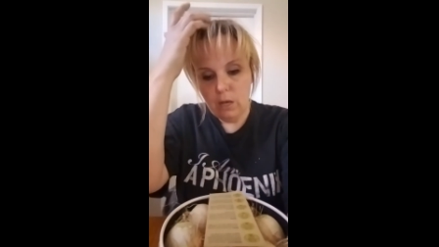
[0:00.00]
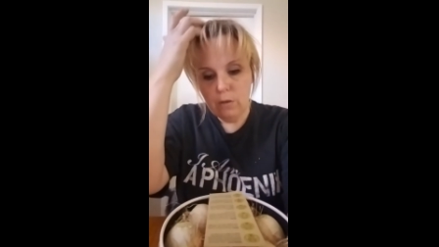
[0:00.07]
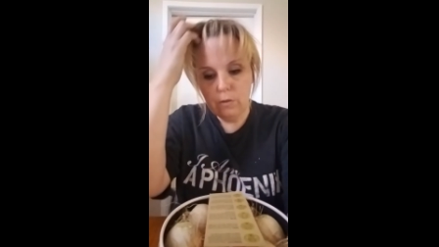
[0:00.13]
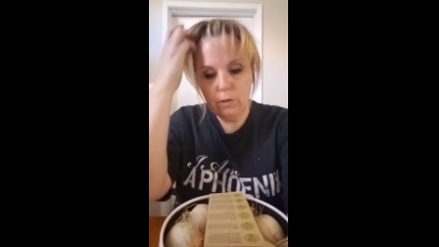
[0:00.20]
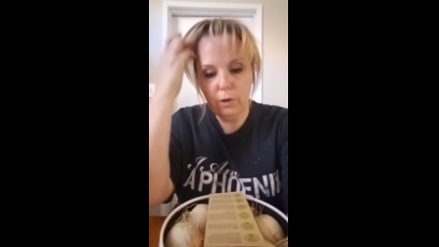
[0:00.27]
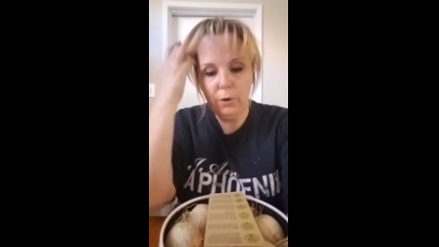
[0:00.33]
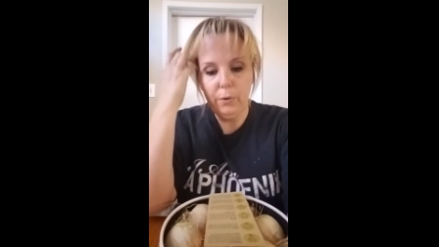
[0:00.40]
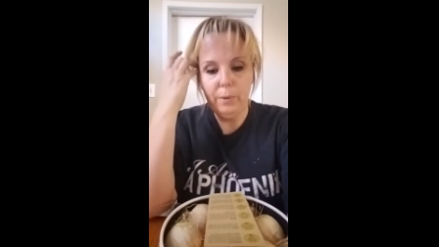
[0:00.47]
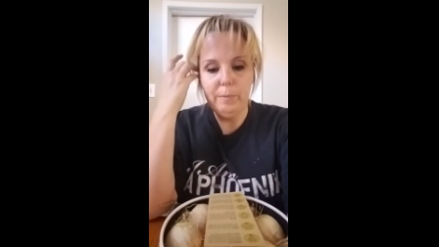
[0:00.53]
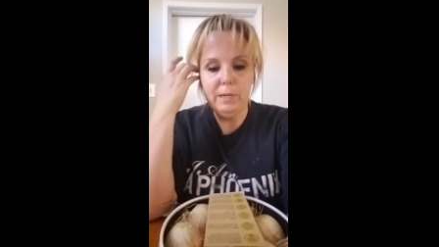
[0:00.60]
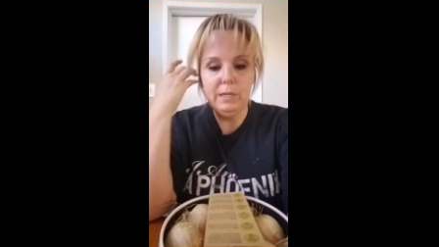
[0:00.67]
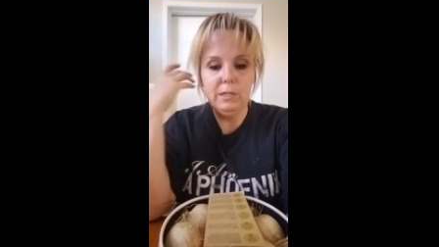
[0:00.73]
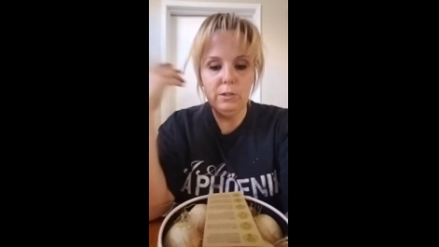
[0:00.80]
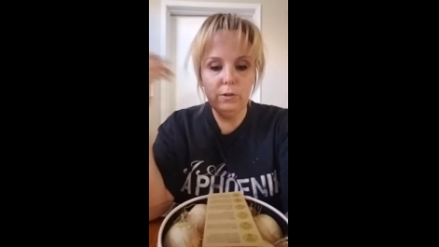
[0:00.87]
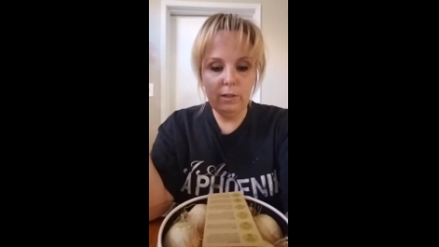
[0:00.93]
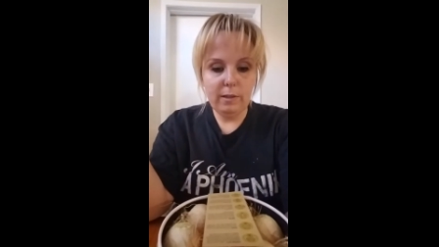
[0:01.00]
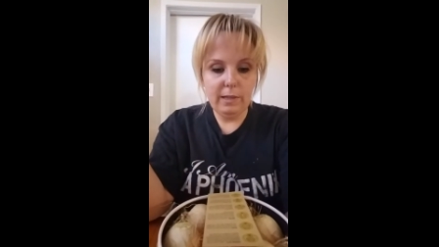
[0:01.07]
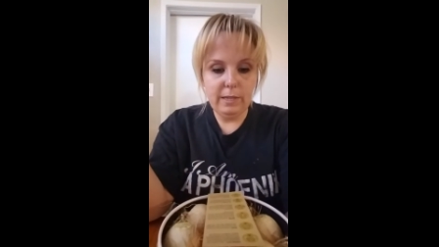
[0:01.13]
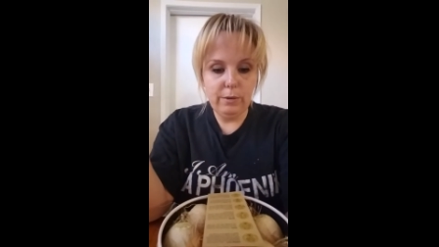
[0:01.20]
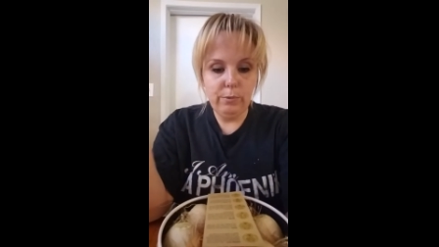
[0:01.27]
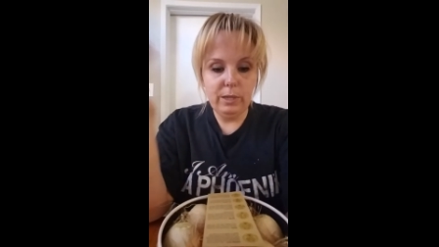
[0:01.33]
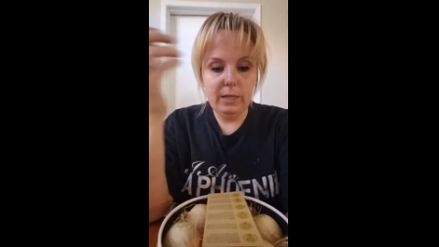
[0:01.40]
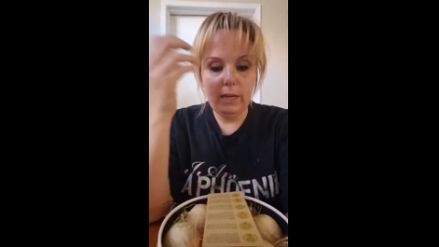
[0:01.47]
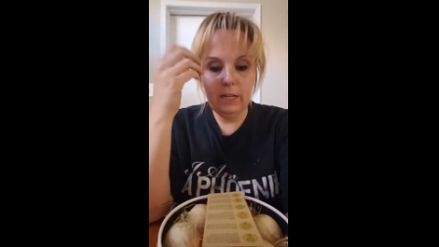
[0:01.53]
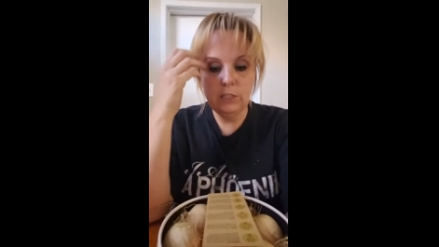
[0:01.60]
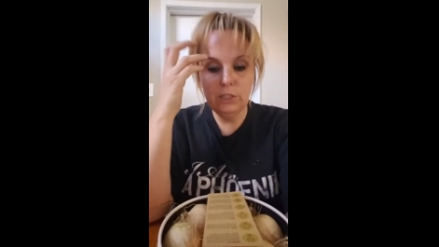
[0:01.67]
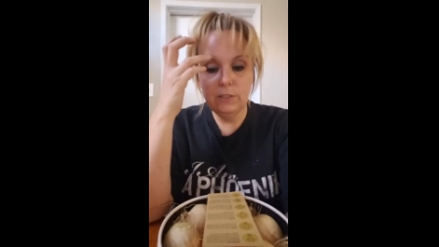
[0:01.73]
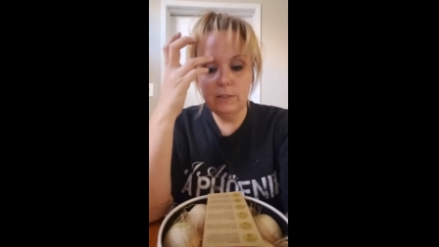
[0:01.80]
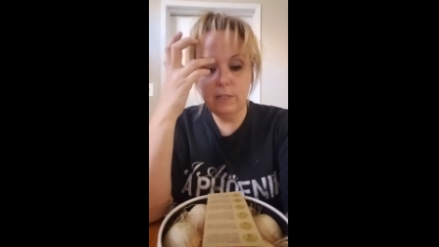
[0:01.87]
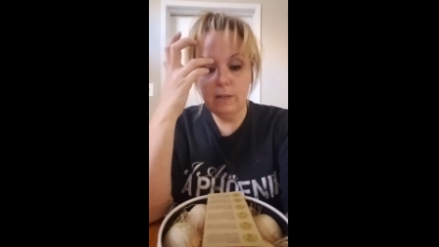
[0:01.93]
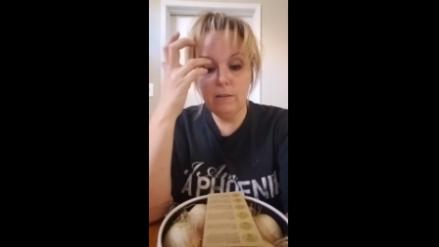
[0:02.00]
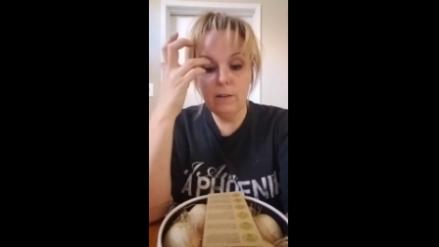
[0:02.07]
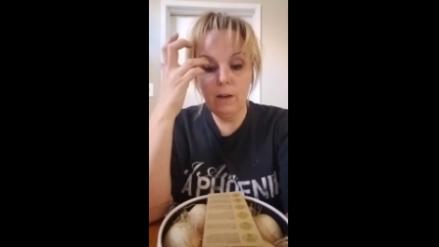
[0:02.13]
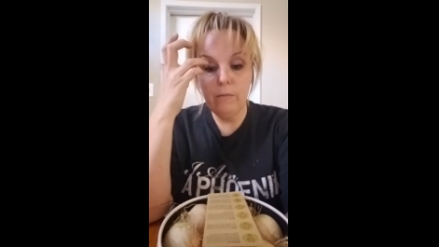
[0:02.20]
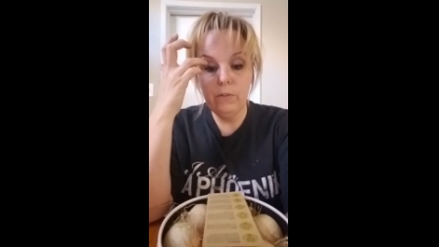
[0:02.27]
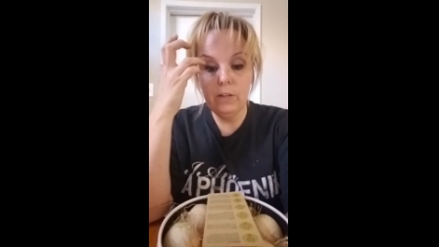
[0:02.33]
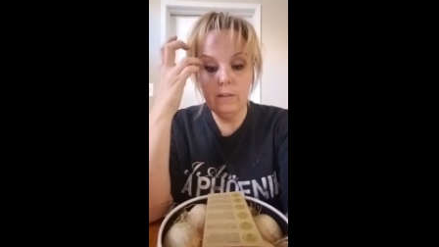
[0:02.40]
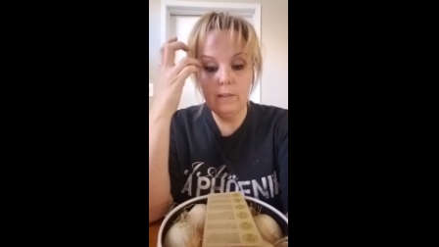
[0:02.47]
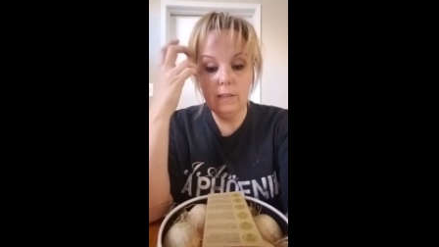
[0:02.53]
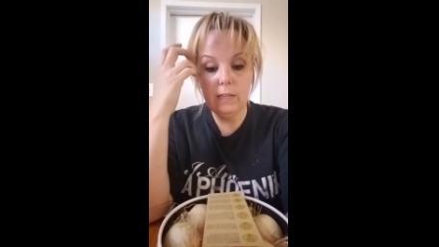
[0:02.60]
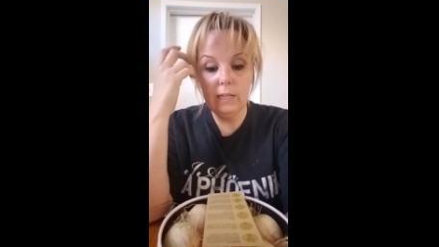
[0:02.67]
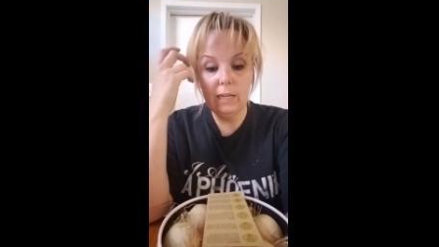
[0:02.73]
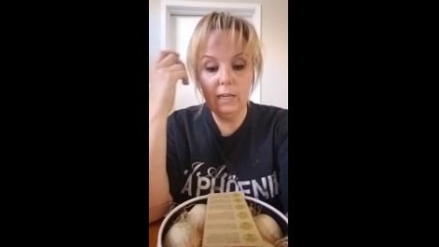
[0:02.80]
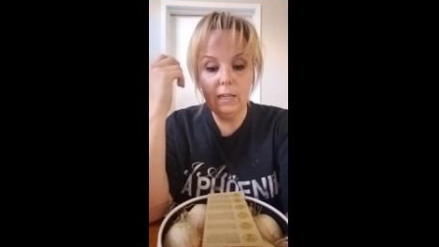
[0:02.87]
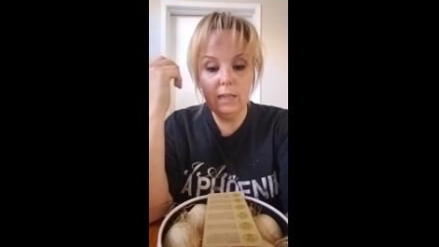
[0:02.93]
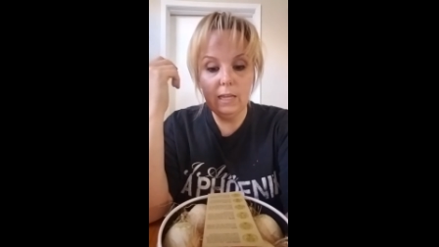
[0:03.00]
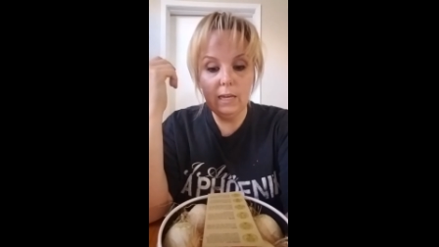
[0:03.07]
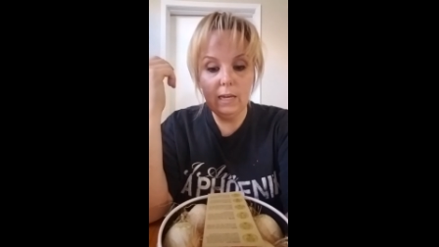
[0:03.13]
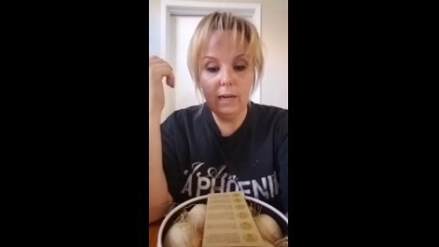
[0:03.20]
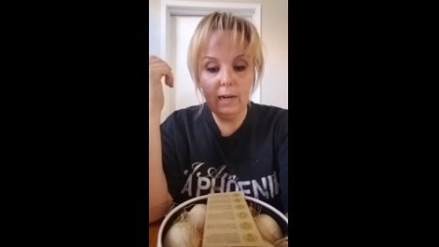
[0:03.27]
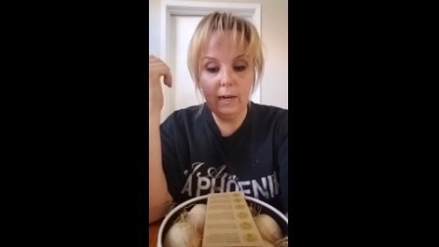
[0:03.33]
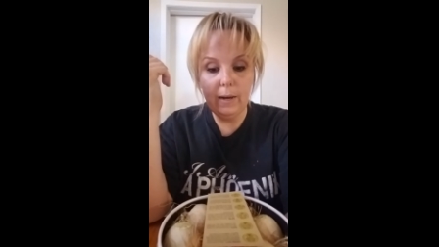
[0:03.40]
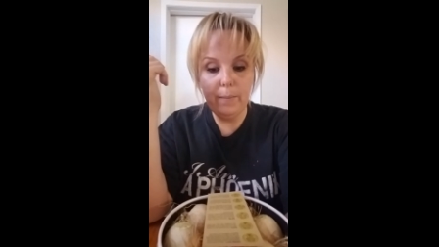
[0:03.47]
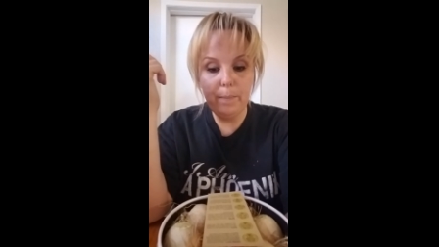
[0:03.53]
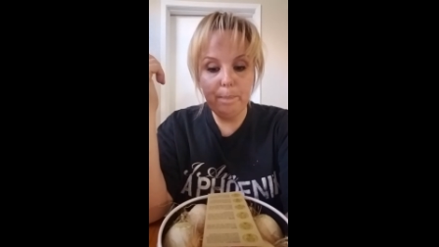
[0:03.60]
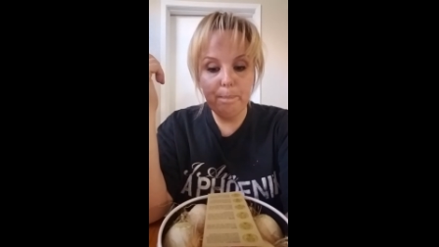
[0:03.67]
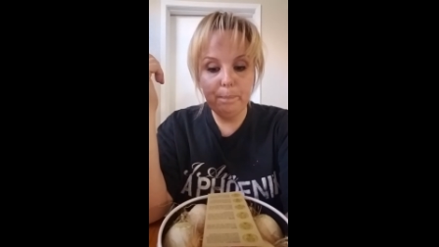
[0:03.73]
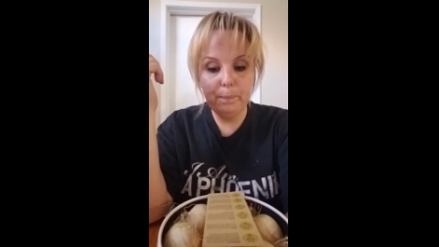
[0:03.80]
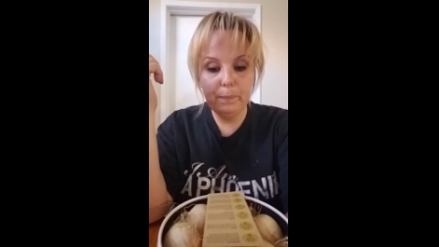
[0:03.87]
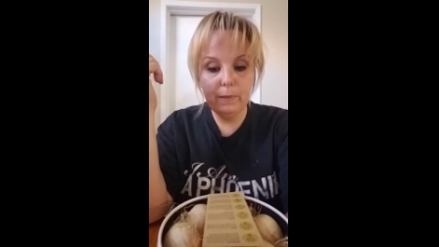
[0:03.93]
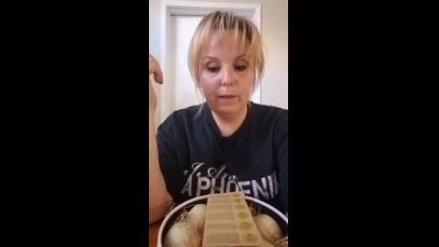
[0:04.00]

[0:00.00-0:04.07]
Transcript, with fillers: So, I mean, you can see with the catching Z's, obviously, the, um,